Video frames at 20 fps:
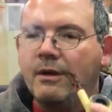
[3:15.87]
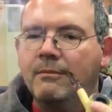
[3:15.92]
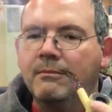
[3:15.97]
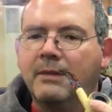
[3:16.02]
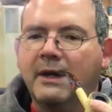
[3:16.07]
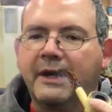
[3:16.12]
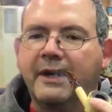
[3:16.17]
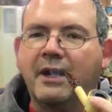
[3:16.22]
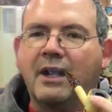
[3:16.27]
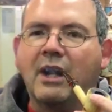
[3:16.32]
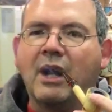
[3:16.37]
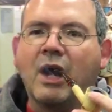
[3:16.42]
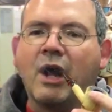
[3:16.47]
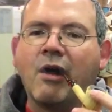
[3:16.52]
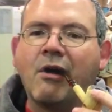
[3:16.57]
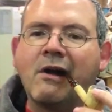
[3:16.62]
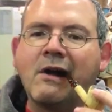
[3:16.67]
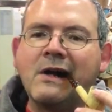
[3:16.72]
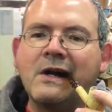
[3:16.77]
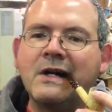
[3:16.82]
But uh,
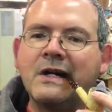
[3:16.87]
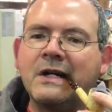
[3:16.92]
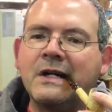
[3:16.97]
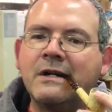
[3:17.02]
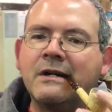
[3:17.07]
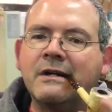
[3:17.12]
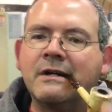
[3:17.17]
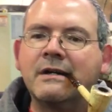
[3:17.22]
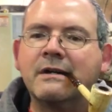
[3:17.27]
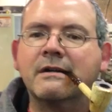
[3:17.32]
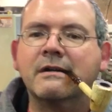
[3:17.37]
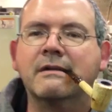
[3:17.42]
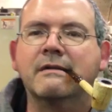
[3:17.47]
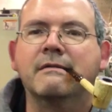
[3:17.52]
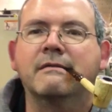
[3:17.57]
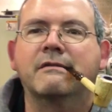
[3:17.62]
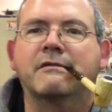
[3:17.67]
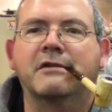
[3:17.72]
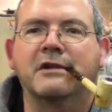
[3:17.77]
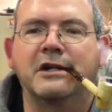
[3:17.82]

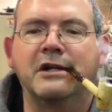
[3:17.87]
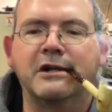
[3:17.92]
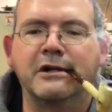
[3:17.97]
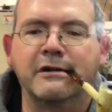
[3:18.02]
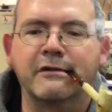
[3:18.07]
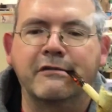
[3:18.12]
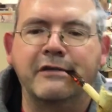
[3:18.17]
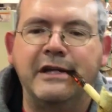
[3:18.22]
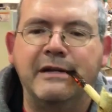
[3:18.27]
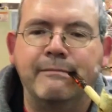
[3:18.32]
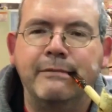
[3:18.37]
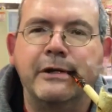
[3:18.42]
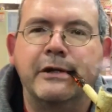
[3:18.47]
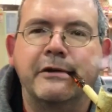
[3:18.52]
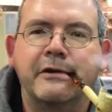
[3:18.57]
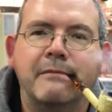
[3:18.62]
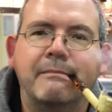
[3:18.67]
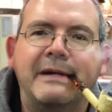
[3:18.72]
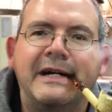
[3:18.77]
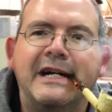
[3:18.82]
cigars get put
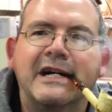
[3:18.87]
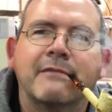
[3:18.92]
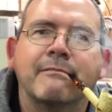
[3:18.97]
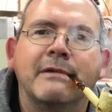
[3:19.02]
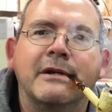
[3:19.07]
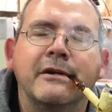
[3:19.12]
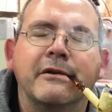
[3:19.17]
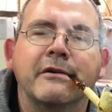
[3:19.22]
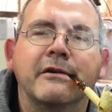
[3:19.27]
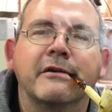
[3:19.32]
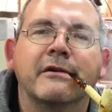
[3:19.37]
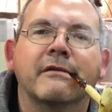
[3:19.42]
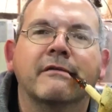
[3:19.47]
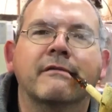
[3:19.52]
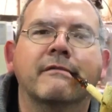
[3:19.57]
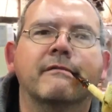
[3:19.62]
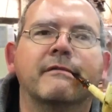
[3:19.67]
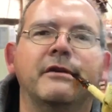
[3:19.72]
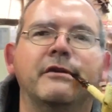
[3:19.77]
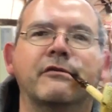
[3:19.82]
on a back burner,
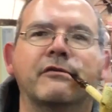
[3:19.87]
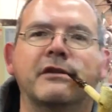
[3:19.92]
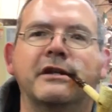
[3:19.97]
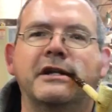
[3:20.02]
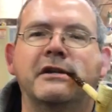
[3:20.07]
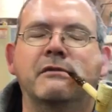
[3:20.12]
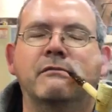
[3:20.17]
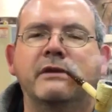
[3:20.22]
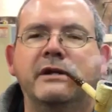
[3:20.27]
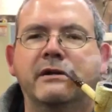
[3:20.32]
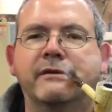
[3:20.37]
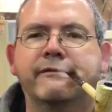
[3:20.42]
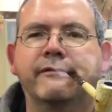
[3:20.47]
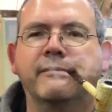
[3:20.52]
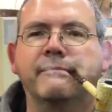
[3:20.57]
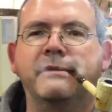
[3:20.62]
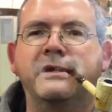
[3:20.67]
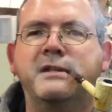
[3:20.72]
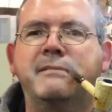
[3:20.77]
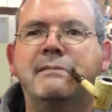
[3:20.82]
usually in the winter
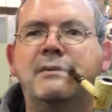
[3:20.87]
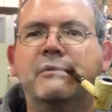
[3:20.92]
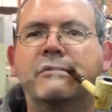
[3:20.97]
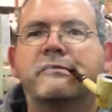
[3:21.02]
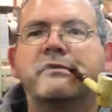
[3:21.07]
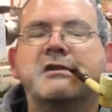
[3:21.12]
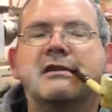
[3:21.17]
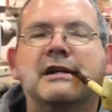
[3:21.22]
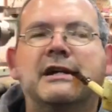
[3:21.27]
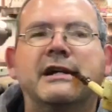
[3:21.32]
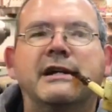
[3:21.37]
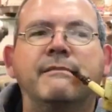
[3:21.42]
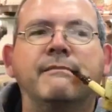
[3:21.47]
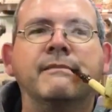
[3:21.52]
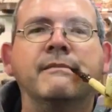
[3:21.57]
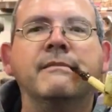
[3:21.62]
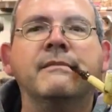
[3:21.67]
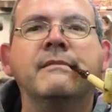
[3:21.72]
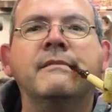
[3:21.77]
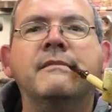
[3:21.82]
for me most of the
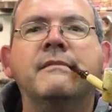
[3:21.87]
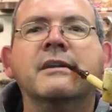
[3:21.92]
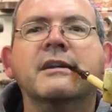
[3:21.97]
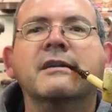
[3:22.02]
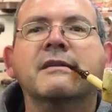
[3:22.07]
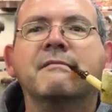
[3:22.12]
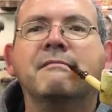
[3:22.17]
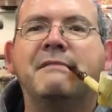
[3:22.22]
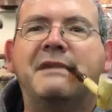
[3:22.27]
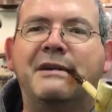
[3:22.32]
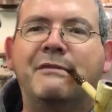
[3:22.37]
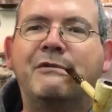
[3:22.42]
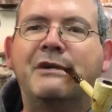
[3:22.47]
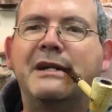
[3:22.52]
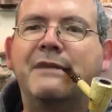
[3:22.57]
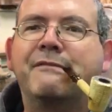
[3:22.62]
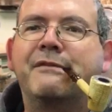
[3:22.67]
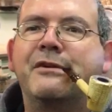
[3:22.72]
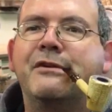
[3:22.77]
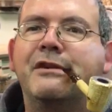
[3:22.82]
time. My
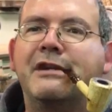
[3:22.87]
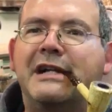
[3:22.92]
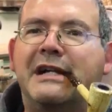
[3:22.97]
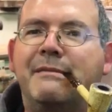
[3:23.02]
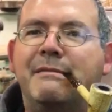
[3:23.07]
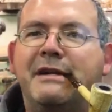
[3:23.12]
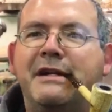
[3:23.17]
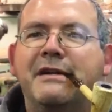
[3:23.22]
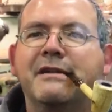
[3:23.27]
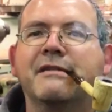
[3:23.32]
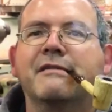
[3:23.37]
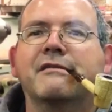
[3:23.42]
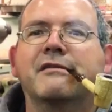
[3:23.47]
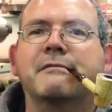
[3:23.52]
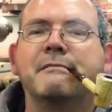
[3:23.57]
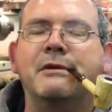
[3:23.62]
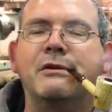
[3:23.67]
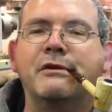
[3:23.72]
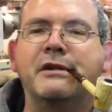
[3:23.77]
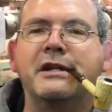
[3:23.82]
wife don't allow me to
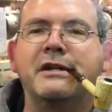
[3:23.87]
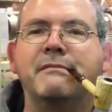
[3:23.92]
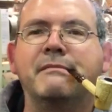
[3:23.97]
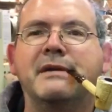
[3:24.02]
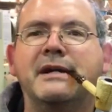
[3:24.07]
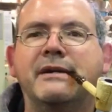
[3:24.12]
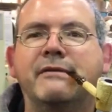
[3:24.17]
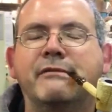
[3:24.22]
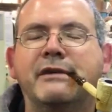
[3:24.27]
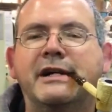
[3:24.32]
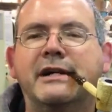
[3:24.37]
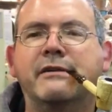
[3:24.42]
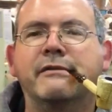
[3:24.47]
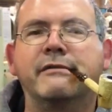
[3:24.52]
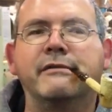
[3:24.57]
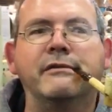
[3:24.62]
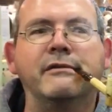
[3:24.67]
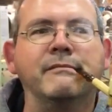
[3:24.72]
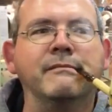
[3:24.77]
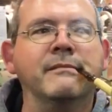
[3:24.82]
smoke in my rec
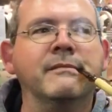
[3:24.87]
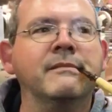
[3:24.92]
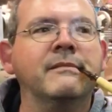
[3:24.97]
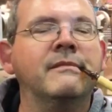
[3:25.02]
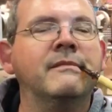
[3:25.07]
room.